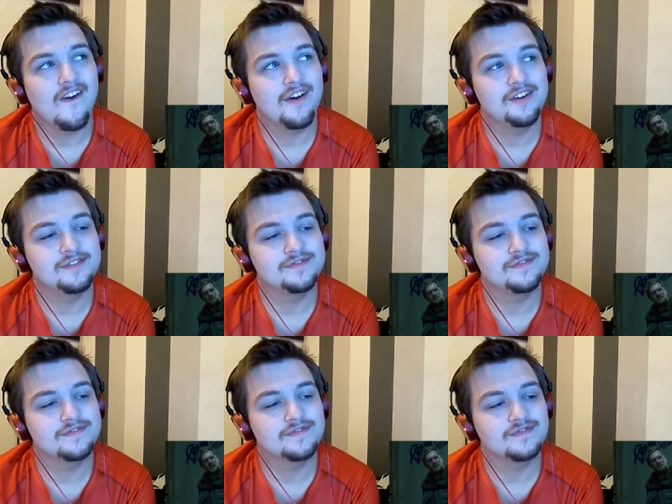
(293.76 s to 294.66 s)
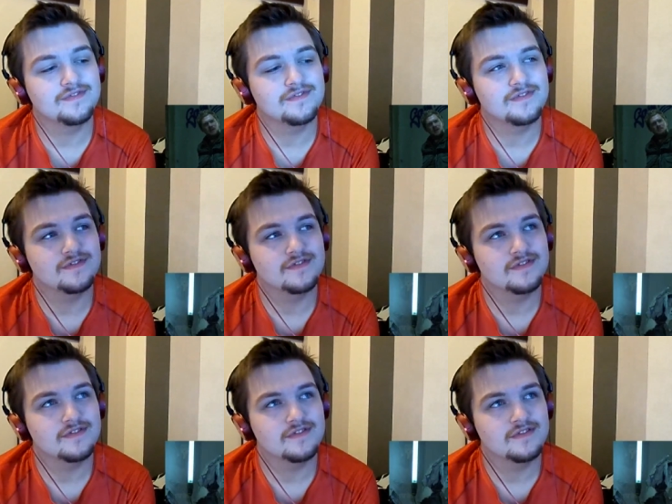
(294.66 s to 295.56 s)
You got me tied up like I'm the
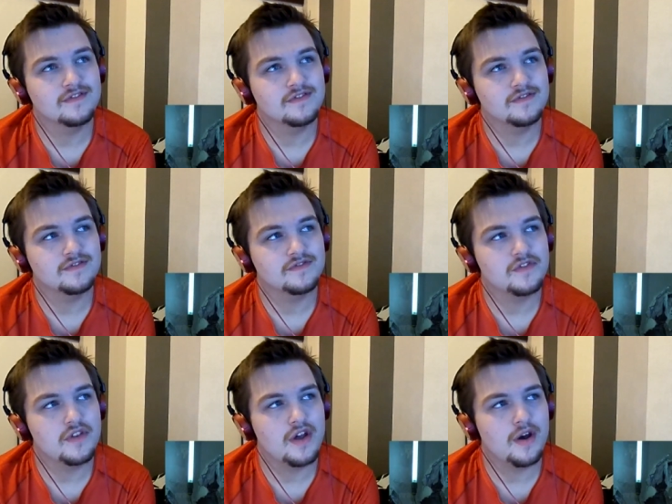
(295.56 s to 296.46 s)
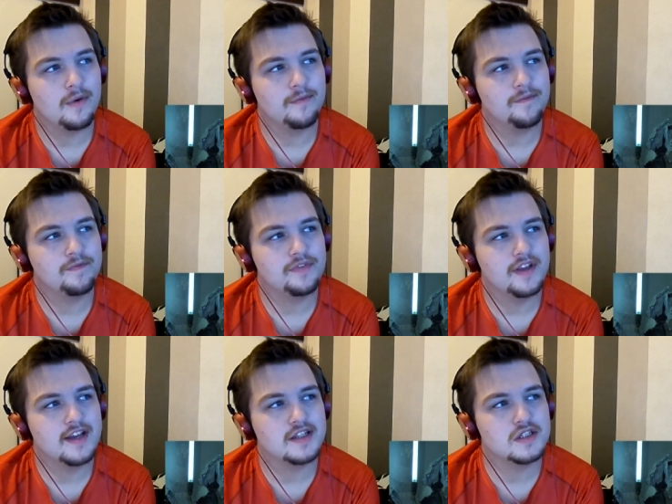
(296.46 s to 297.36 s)
enemy. And no, they're trying to
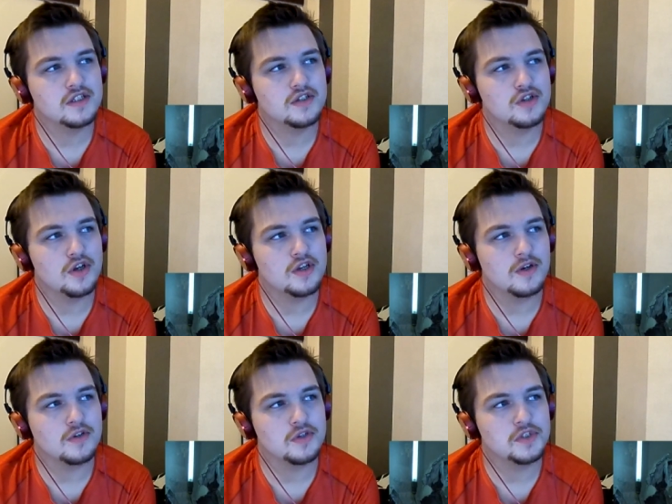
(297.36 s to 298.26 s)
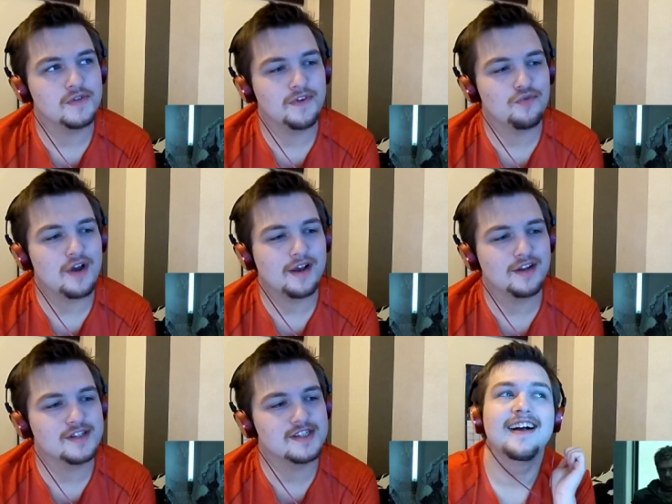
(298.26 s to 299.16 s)
kill it's so you don't about. do something
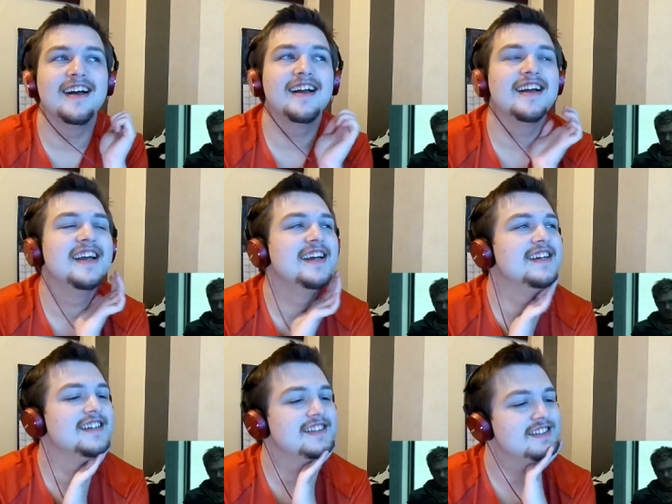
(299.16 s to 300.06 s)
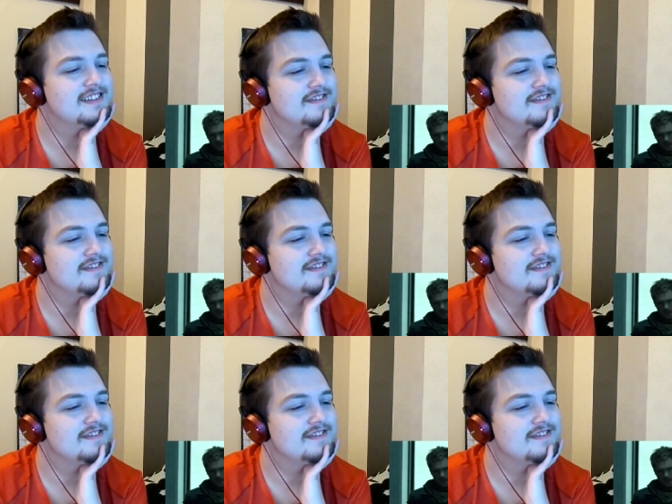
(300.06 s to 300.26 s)
reckless. Or oh, Jessica.